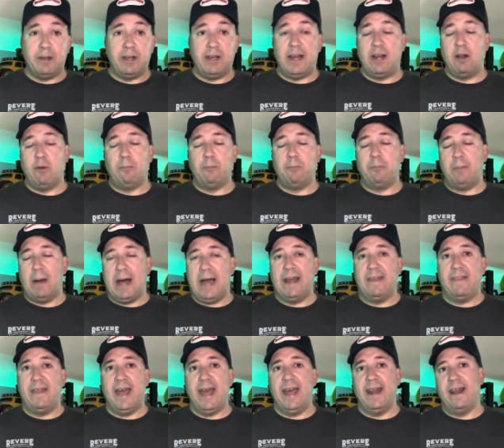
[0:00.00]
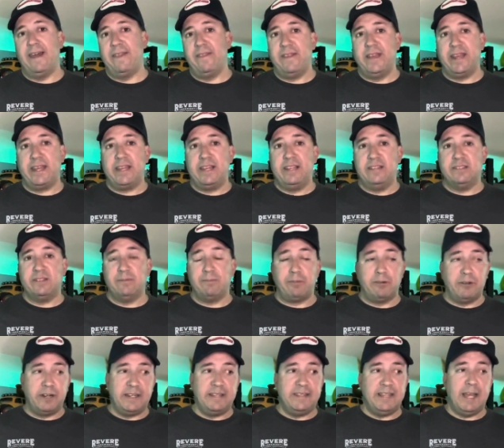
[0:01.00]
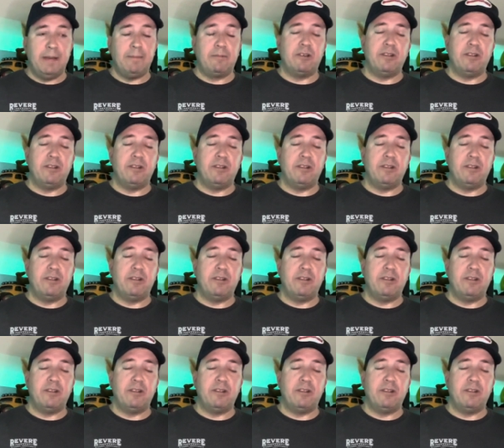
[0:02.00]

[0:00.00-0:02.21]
I don't buy that. I think he's a pretty damn